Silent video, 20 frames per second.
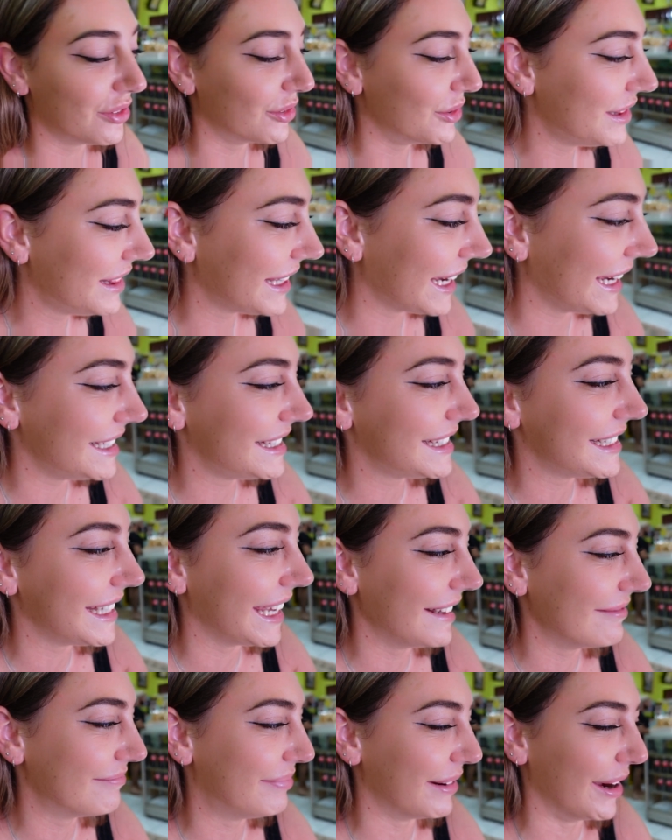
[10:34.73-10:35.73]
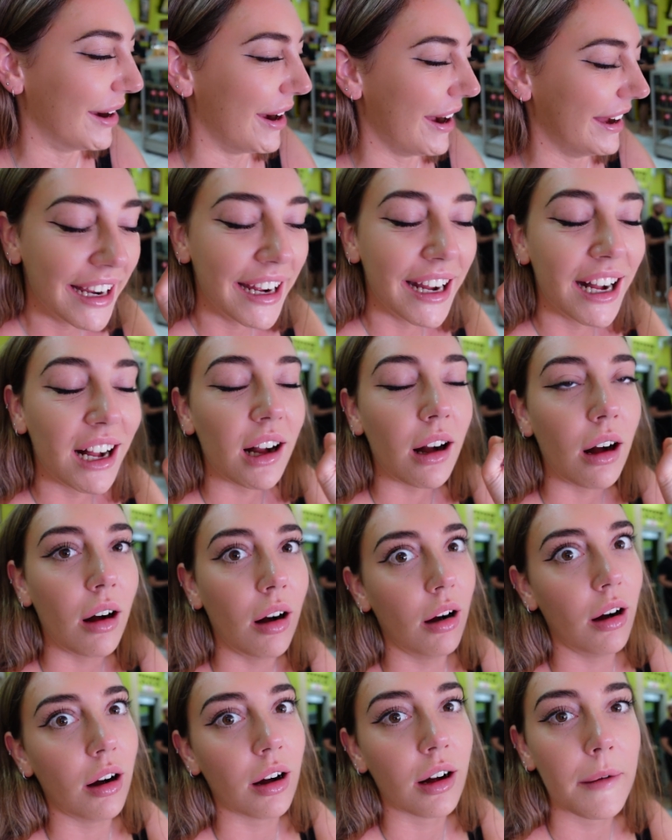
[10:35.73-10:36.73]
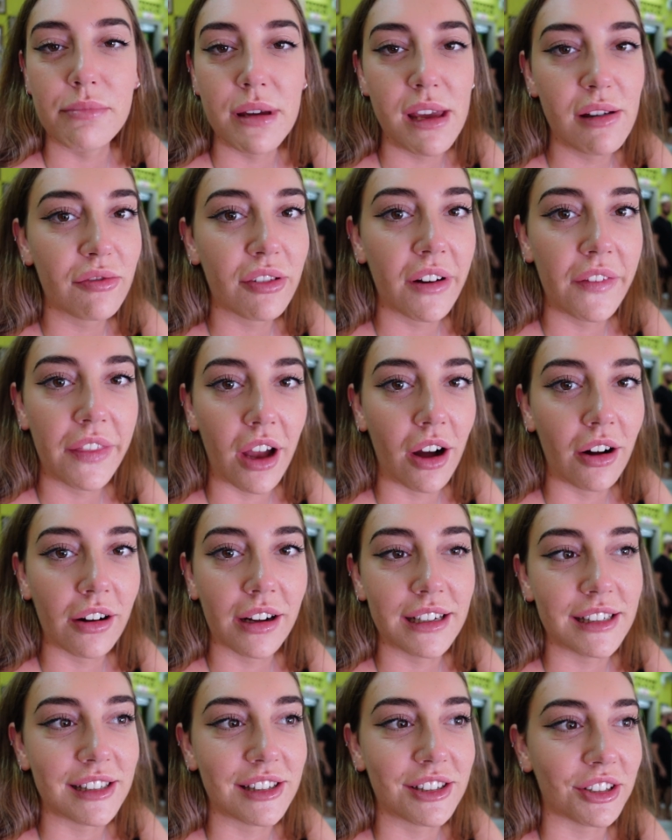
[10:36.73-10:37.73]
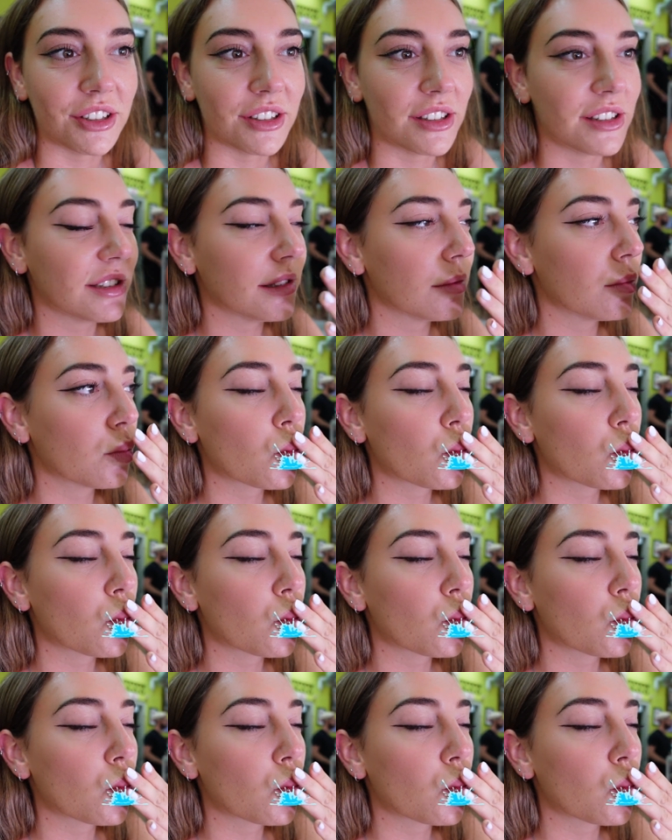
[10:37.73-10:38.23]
food tasting. Oh, beef rendang is just